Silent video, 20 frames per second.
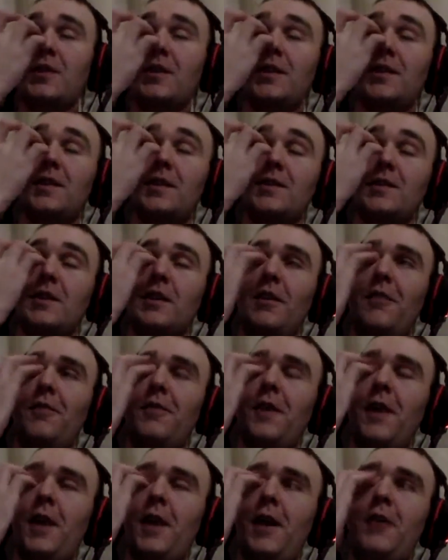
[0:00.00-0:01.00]
in itself.
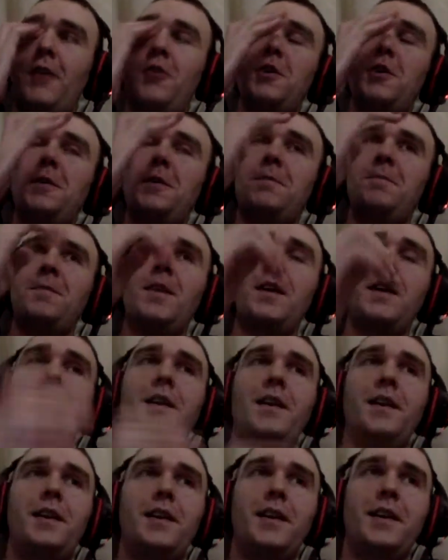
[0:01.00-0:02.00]
I agree.
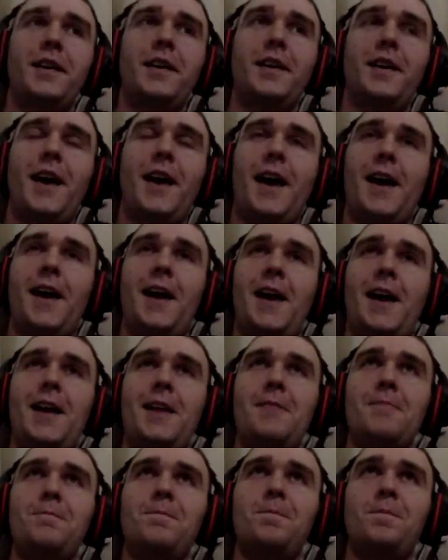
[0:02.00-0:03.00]
I
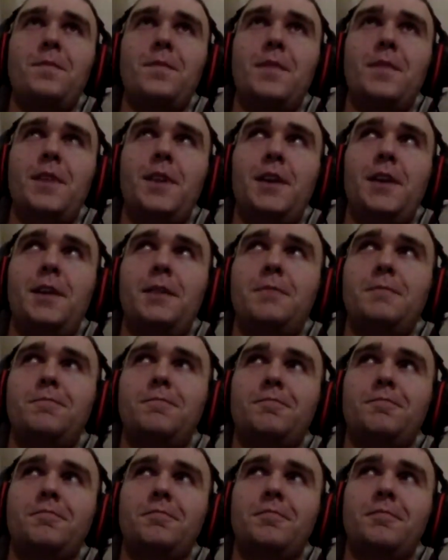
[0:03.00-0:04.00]
hate that
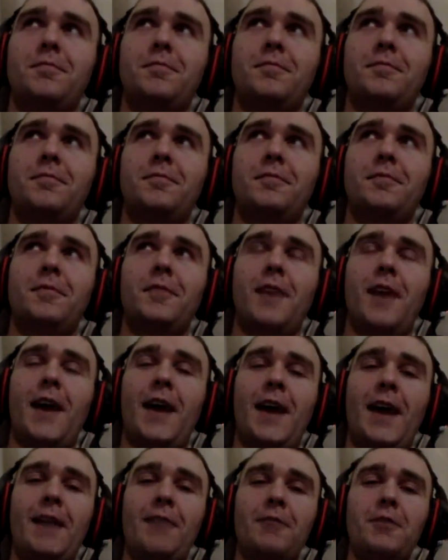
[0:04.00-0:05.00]
I
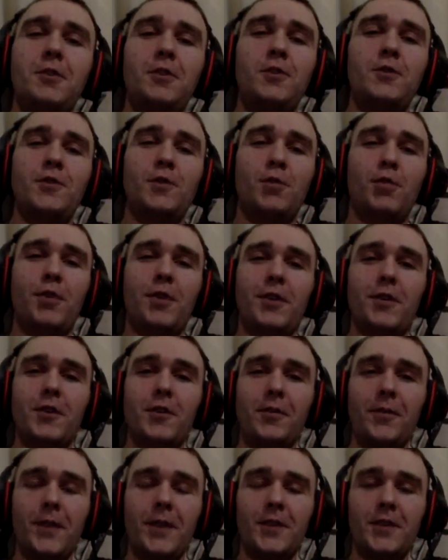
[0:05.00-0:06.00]
have to use a printer to
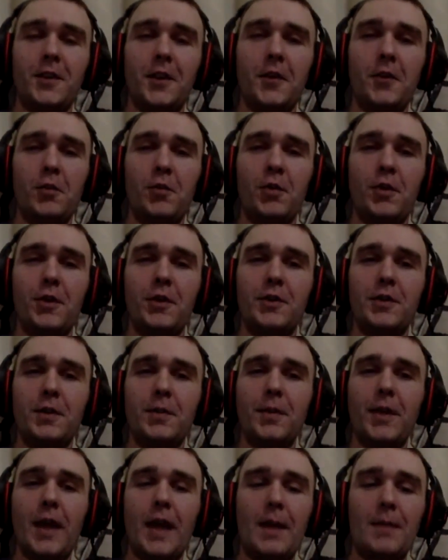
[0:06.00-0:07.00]
fix another printer
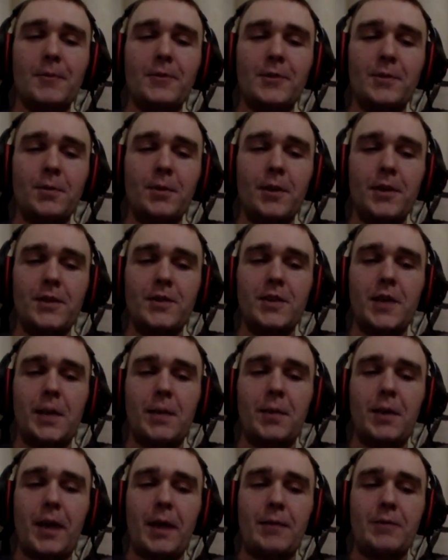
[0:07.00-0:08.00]
sometimes, but at the same
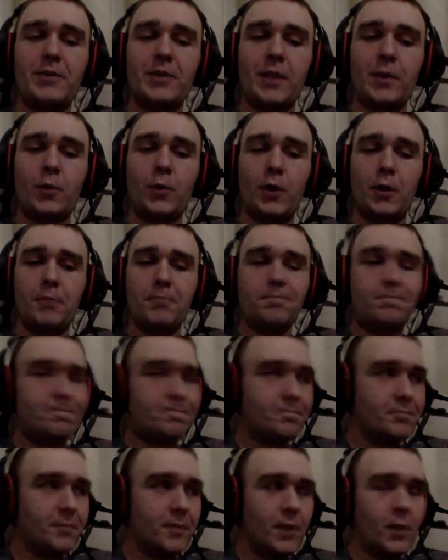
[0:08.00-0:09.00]
time, it's like, well,
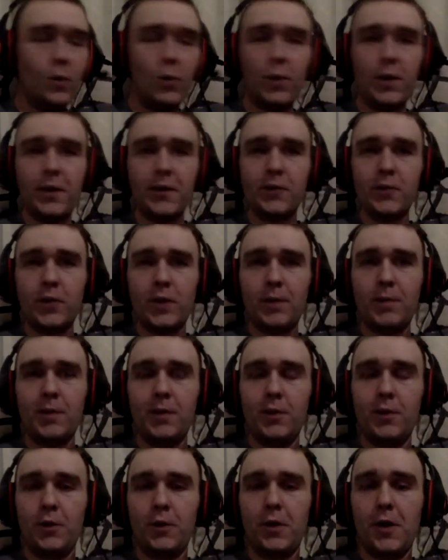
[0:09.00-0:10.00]
what else would I be
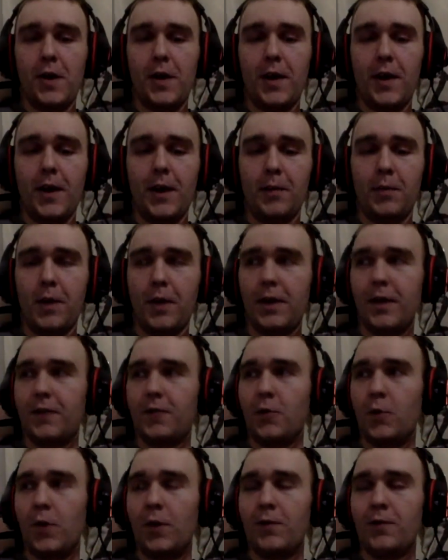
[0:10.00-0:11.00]
doing right now? I'd probably have
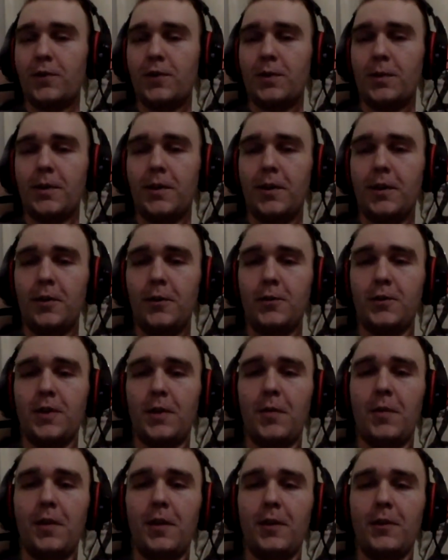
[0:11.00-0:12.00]
to wait for somebody to do
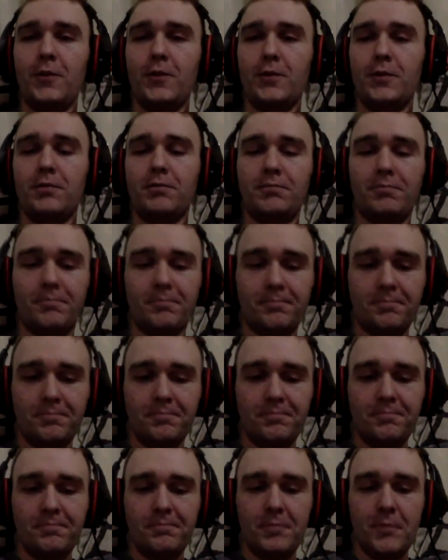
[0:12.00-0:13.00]
something else
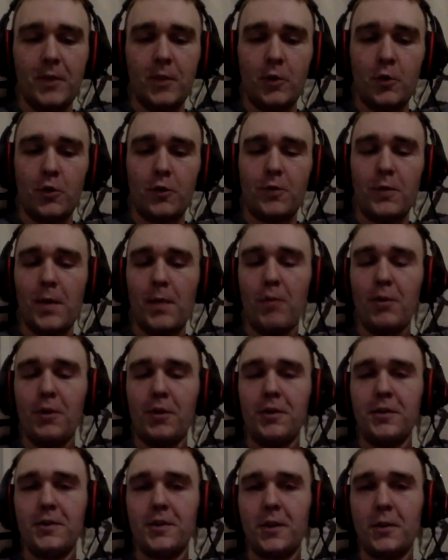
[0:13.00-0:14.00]
in order for my
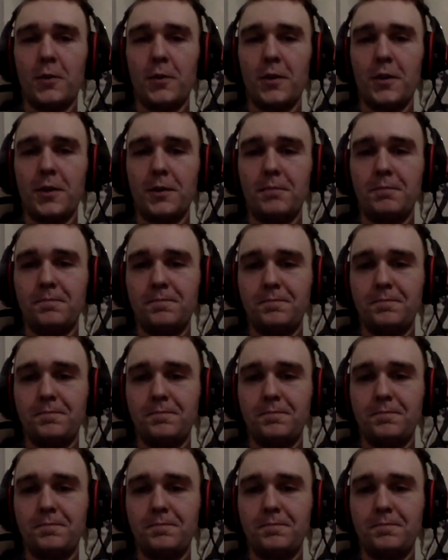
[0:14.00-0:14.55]
printer to start working.